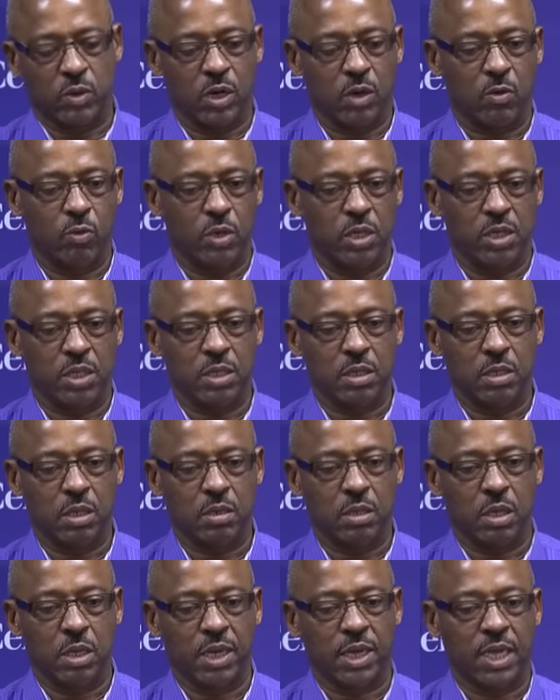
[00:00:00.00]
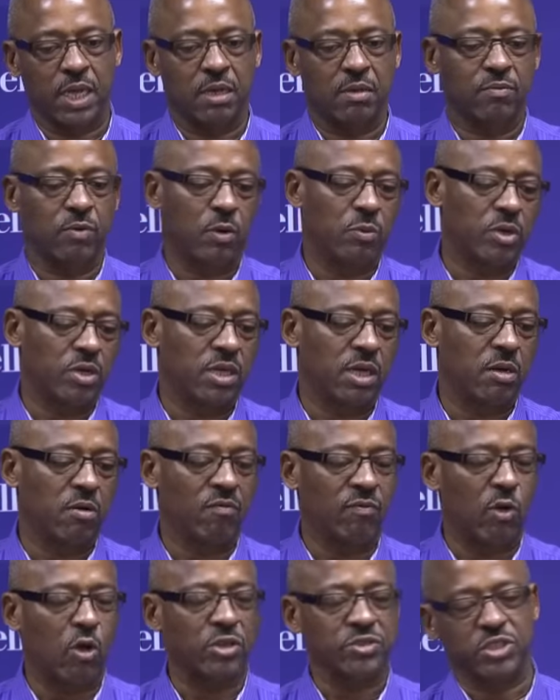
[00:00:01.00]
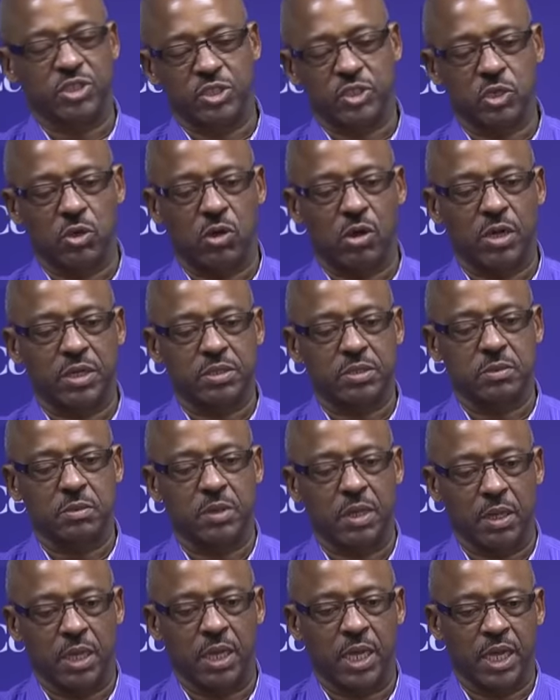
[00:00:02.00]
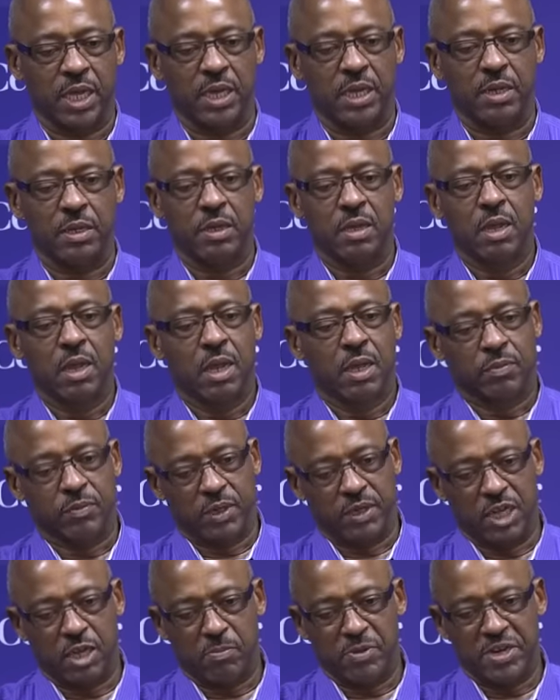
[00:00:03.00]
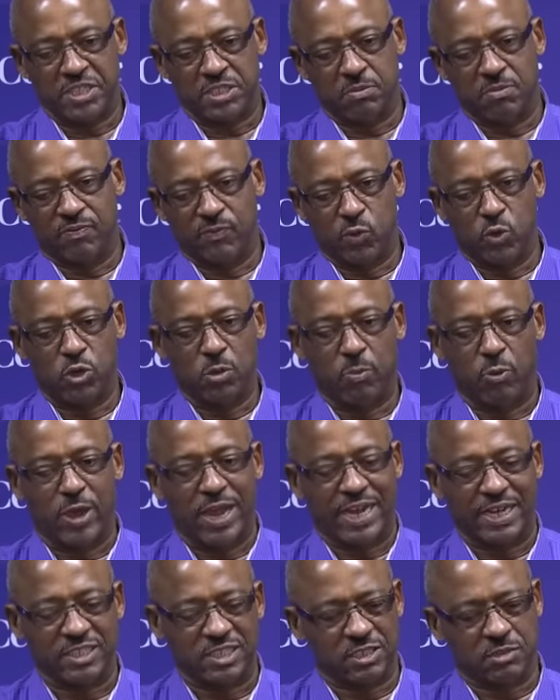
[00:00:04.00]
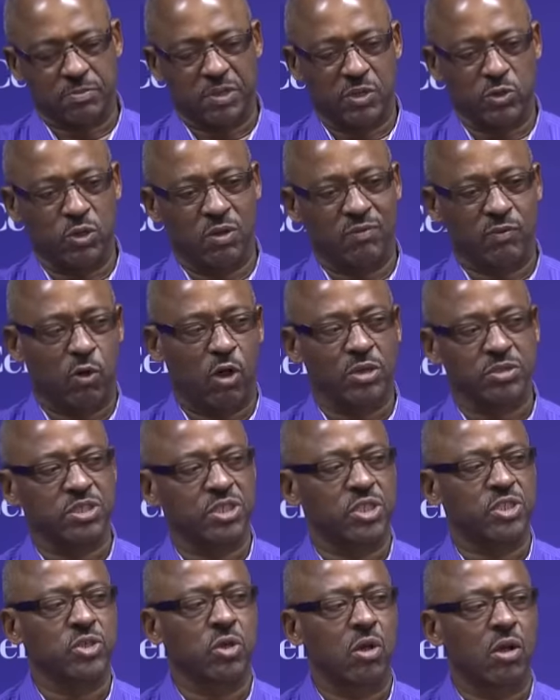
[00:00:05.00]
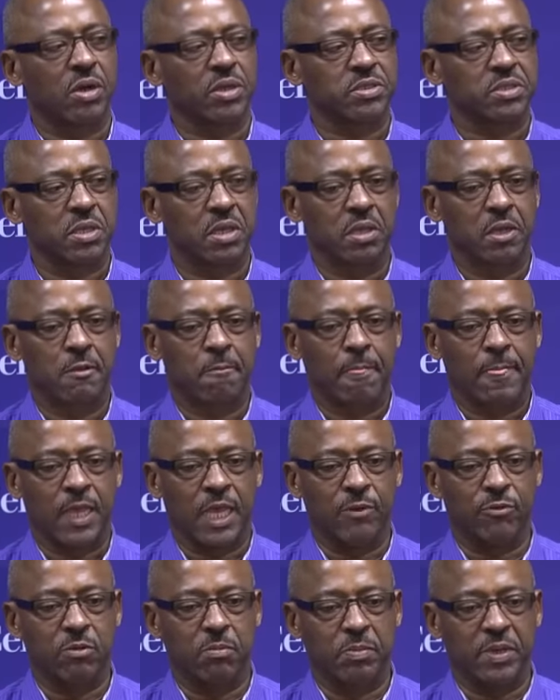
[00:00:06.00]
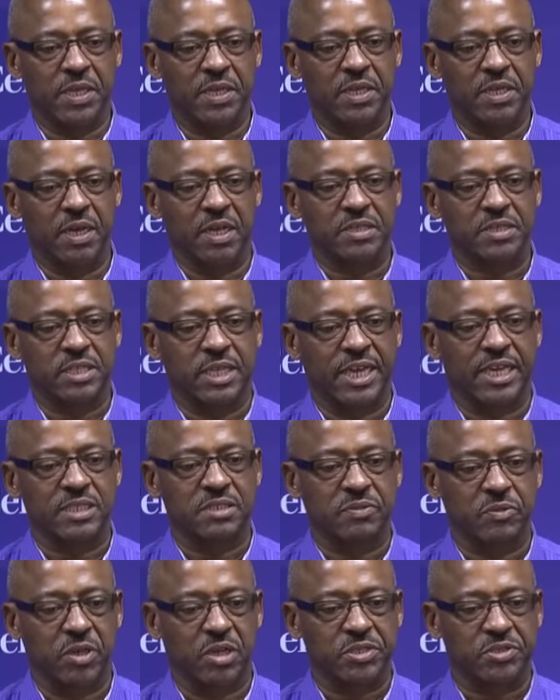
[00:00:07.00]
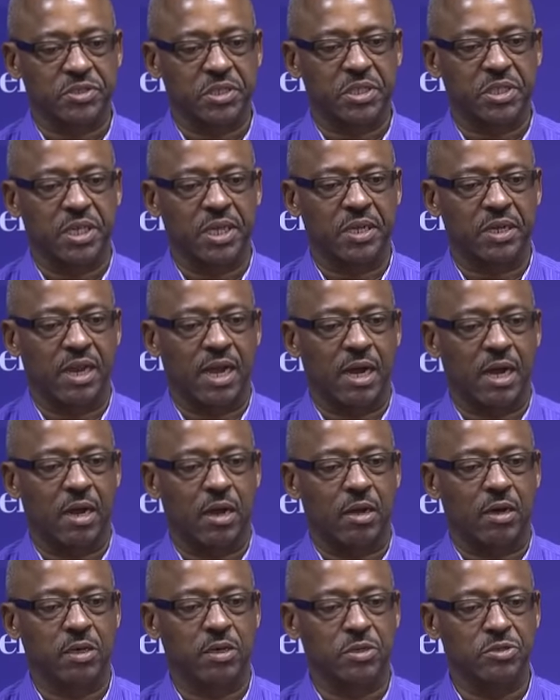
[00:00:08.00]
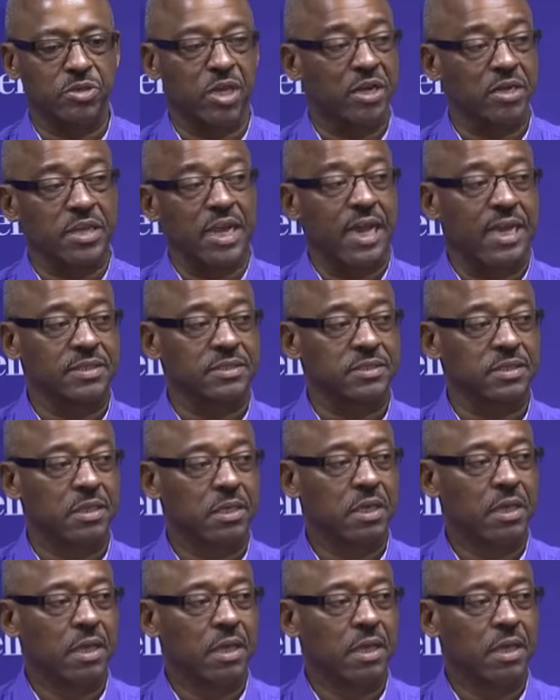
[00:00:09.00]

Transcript: where we have what we call varsity shorts, and then there'll be some full practices, but doing varsity shorts, it would be a chance for us to get our young guys.